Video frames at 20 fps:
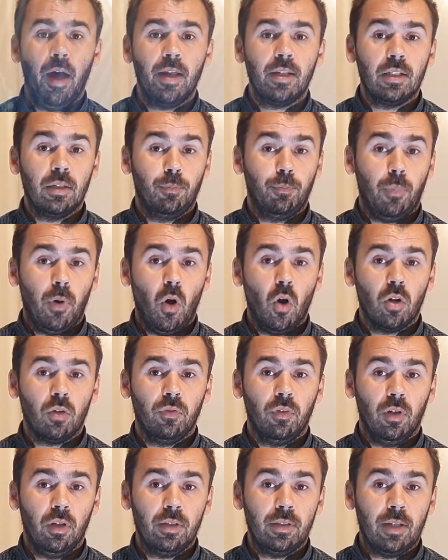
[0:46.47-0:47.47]
has a
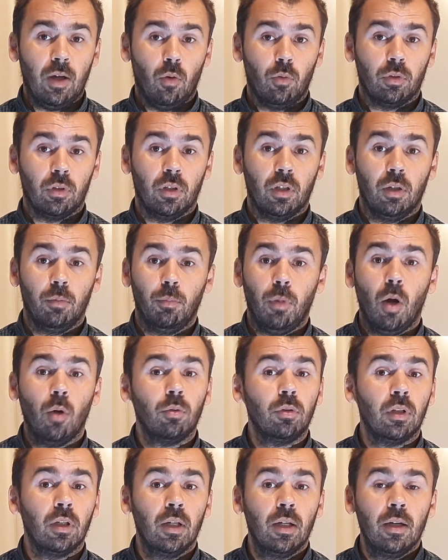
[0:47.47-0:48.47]
powerful sound,
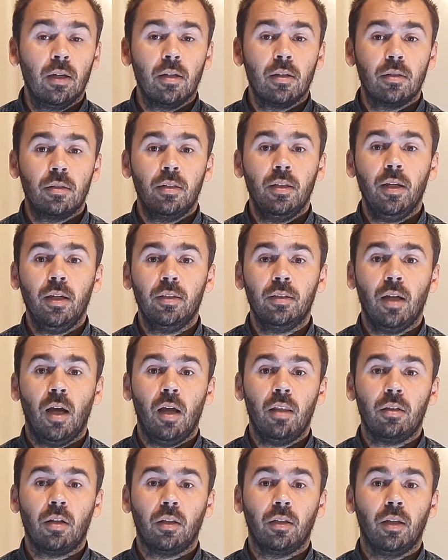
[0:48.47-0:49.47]
about
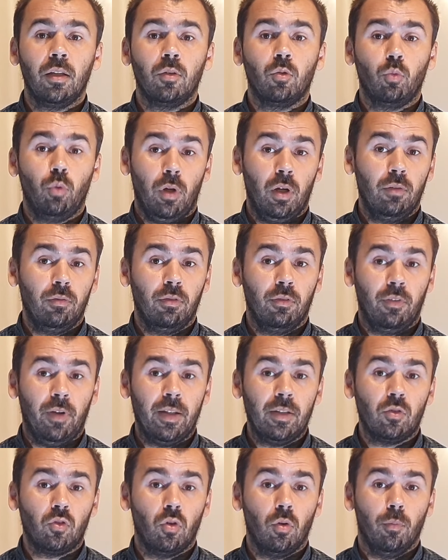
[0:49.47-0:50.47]
612
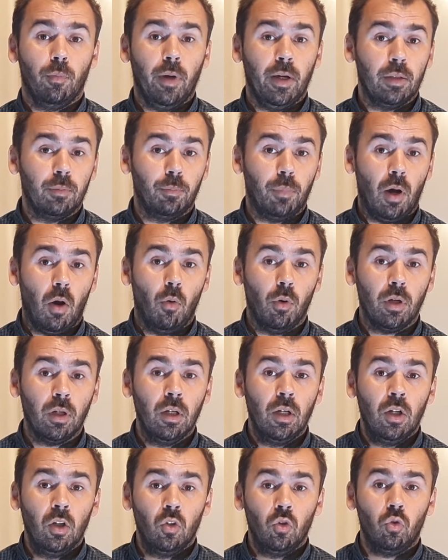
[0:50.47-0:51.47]
watts combined
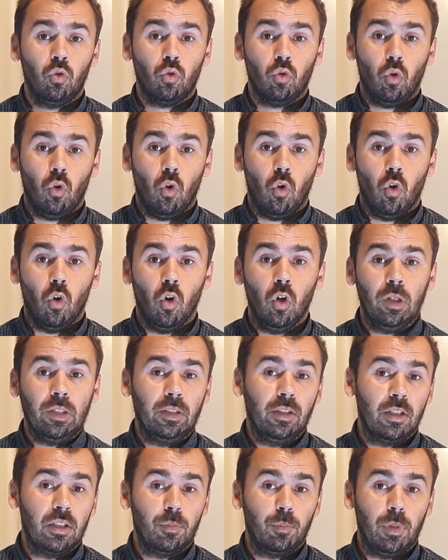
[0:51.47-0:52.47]
power through all
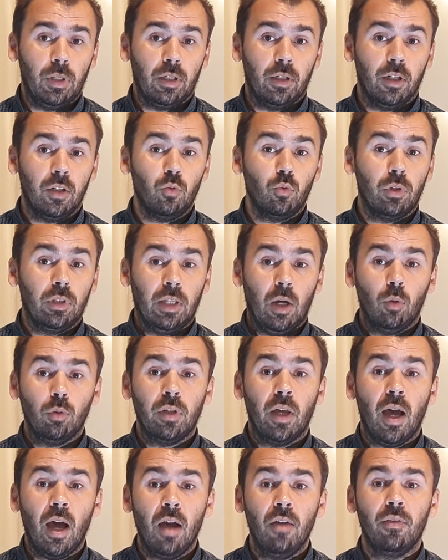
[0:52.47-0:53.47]
the speakers without
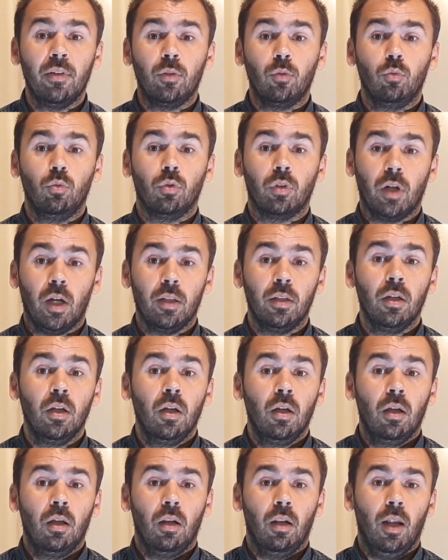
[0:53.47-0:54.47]
having to run
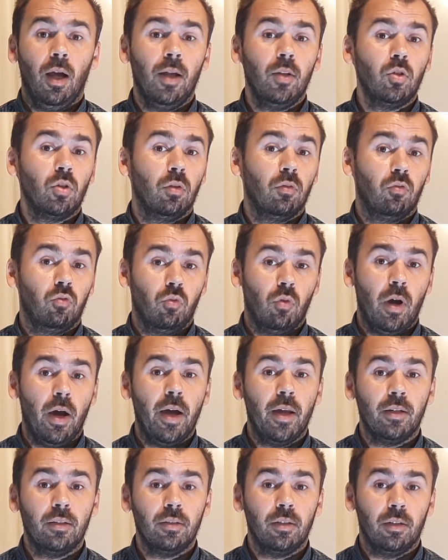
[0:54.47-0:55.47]
lots of
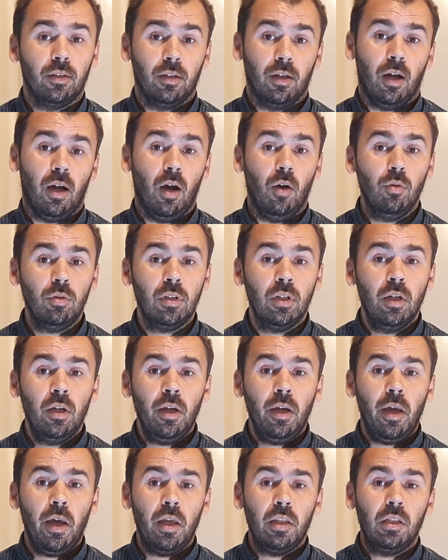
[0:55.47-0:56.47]
wires in the house,
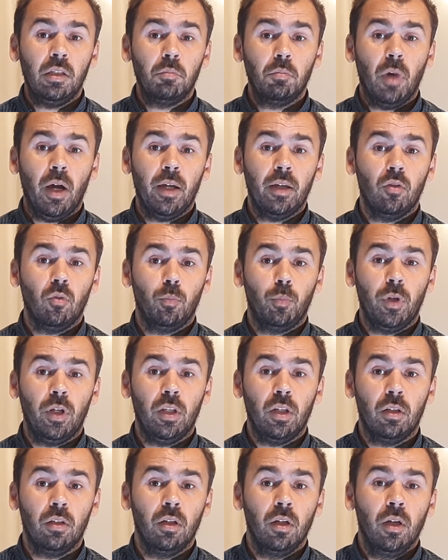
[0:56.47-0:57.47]
and in my
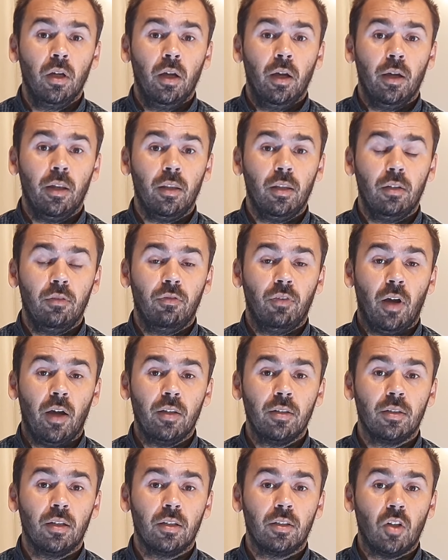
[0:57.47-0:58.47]
opinion
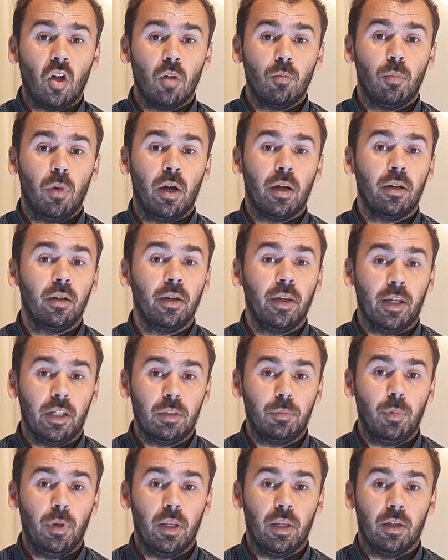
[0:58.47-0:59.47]
redefines the soundbar
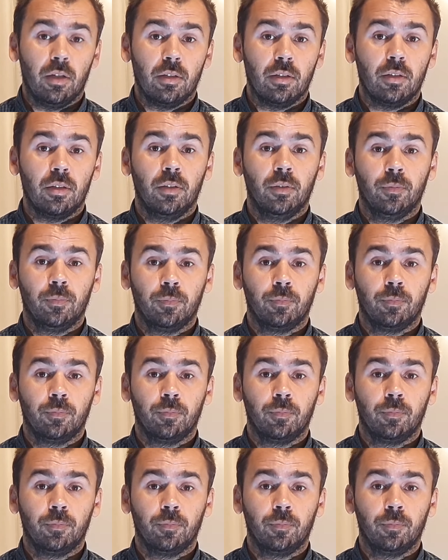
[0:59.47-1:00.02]
experience.